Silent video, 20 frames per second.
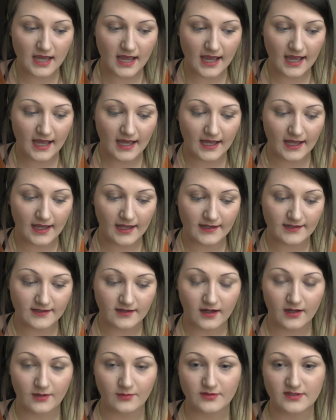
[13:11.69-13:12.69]
And
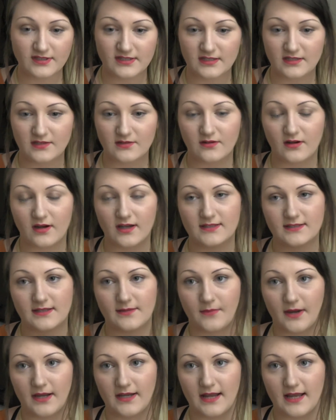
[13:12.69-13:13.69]
I will see you guys in
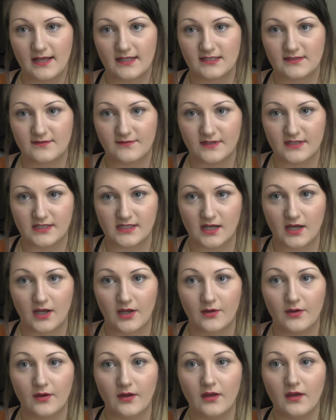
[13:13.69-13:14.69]
my next
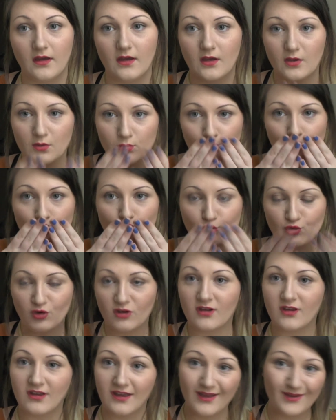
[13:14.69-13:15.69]
video.
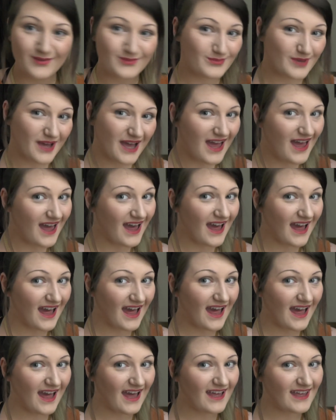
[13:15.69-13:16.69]

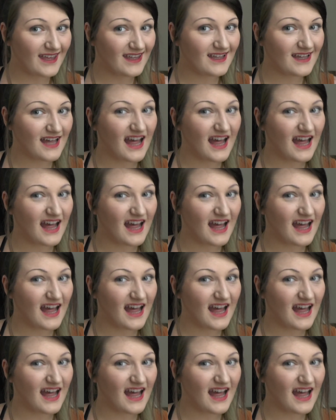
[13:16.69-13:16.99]
Bye!